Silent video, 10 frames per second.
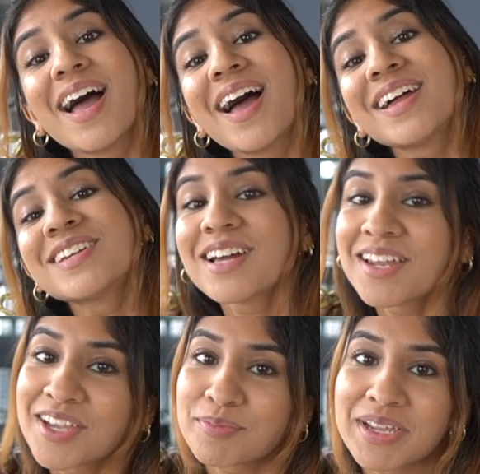and
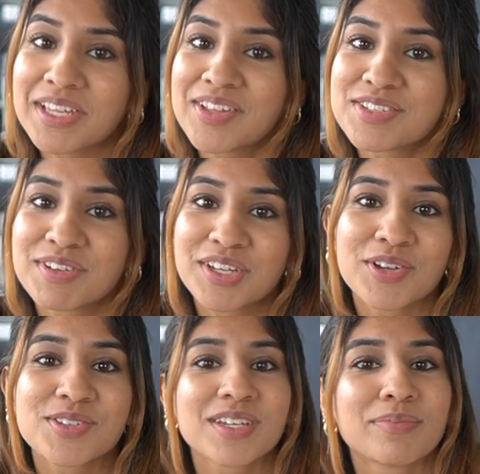I like making these
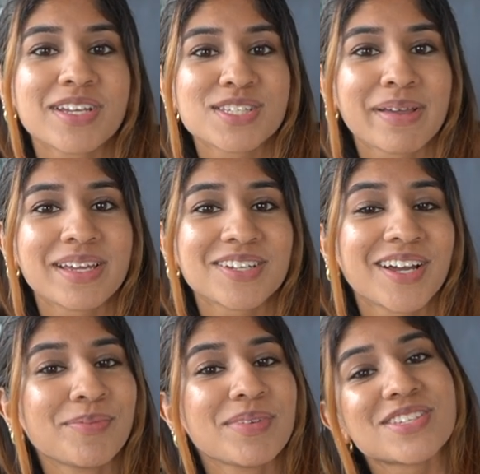videos in my spare
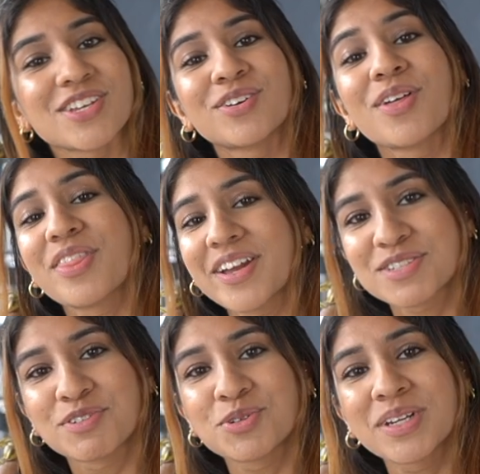time, so
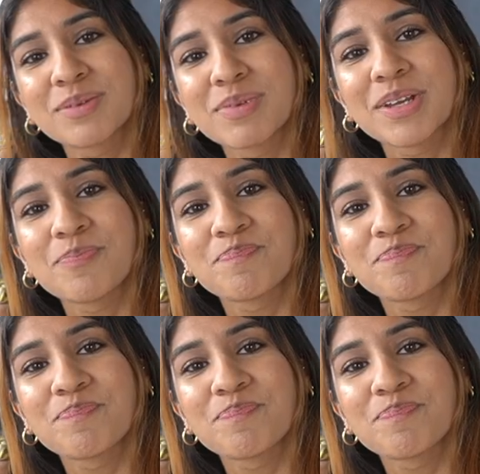thanks for joining me.